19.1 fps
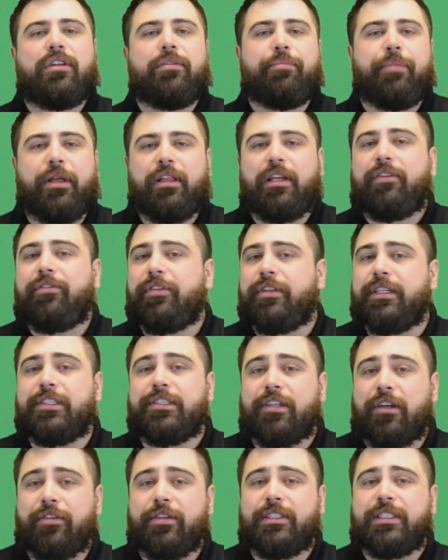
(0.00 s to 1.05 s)
in billing for these
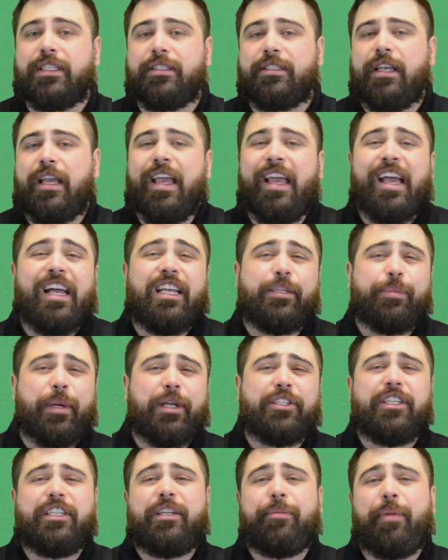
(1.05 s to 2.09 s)
services,
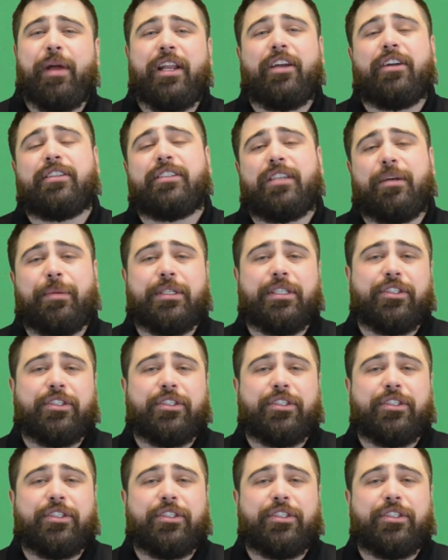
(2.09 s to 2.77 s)
especially depending on someone's